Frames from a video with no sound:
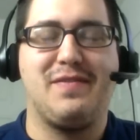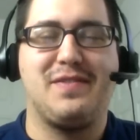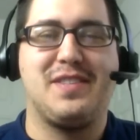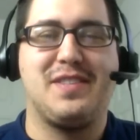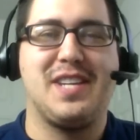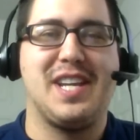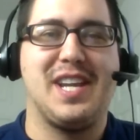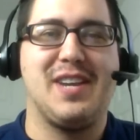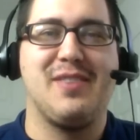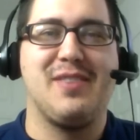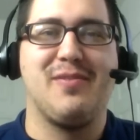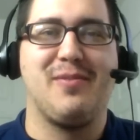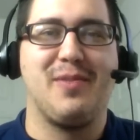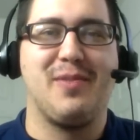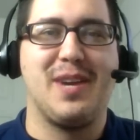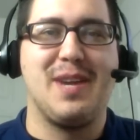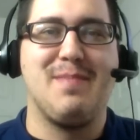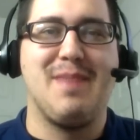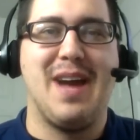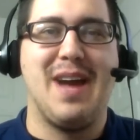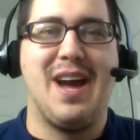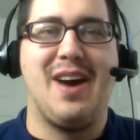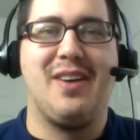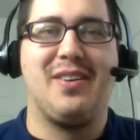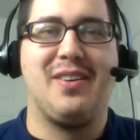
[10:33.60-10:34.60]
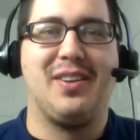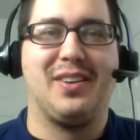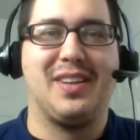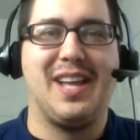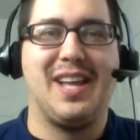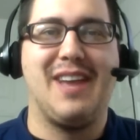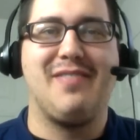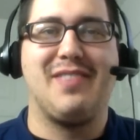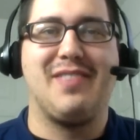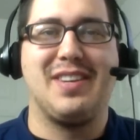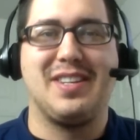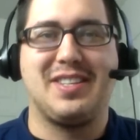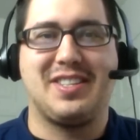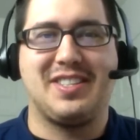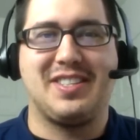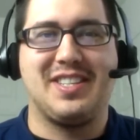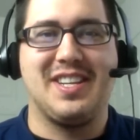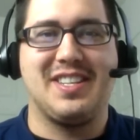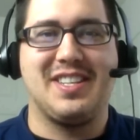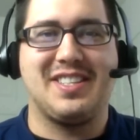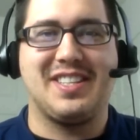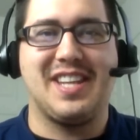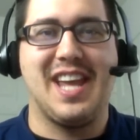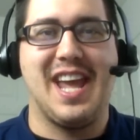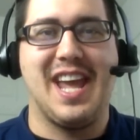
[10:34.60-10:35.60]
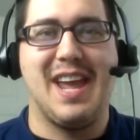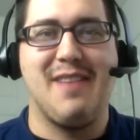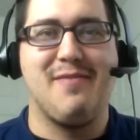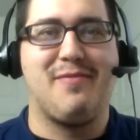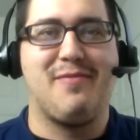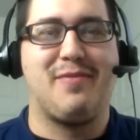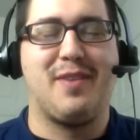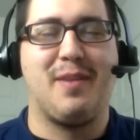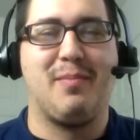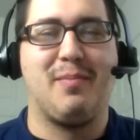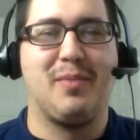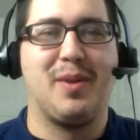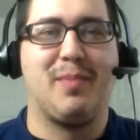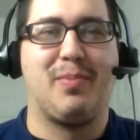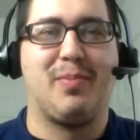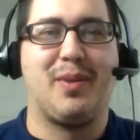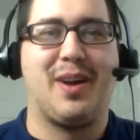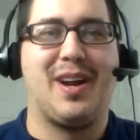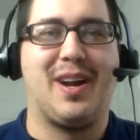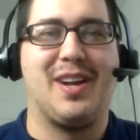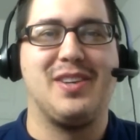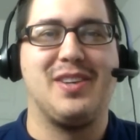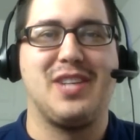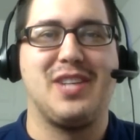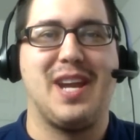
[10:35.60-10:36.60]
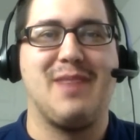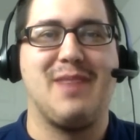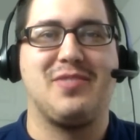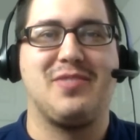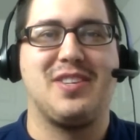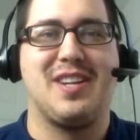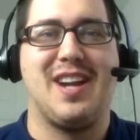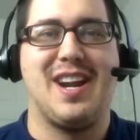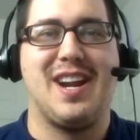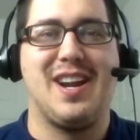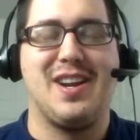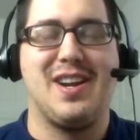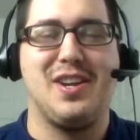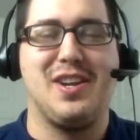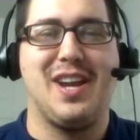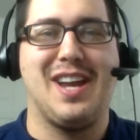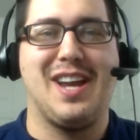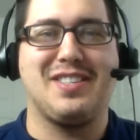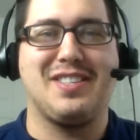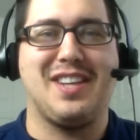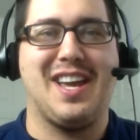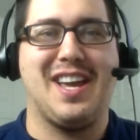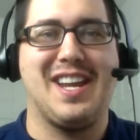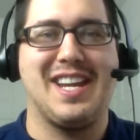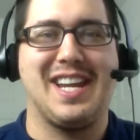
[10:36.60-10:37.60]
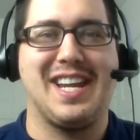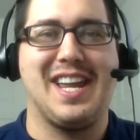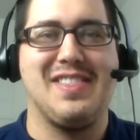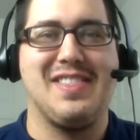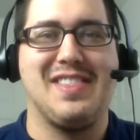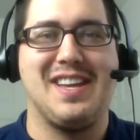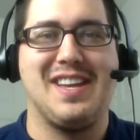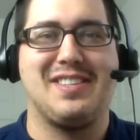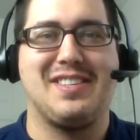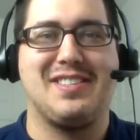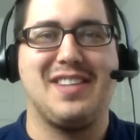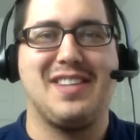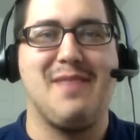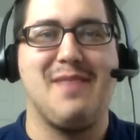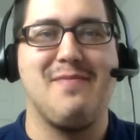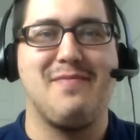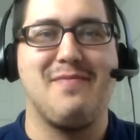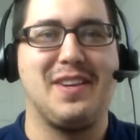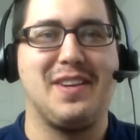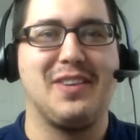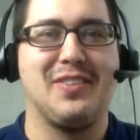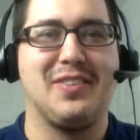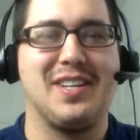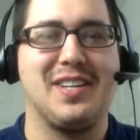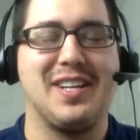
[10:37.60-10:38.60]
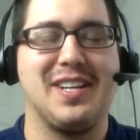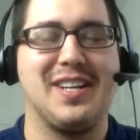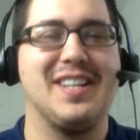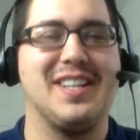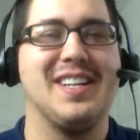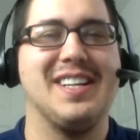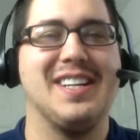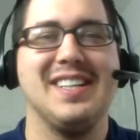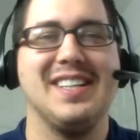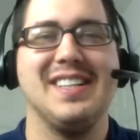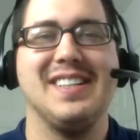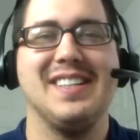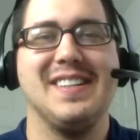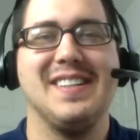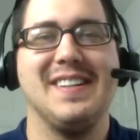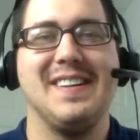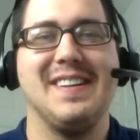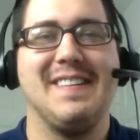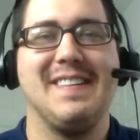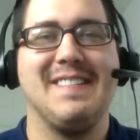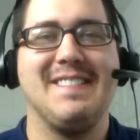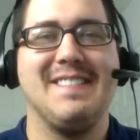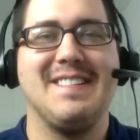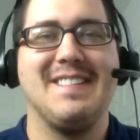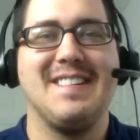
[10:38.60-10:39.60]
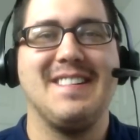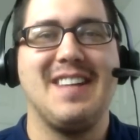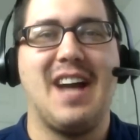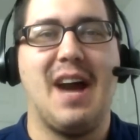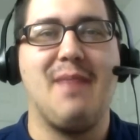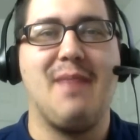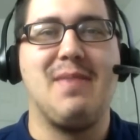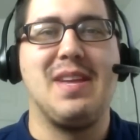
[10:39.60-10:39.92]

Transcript: 15-rebound, 11-assist game from LeBron James tonight. Are you guys kind of getting that same feeling here? Yes.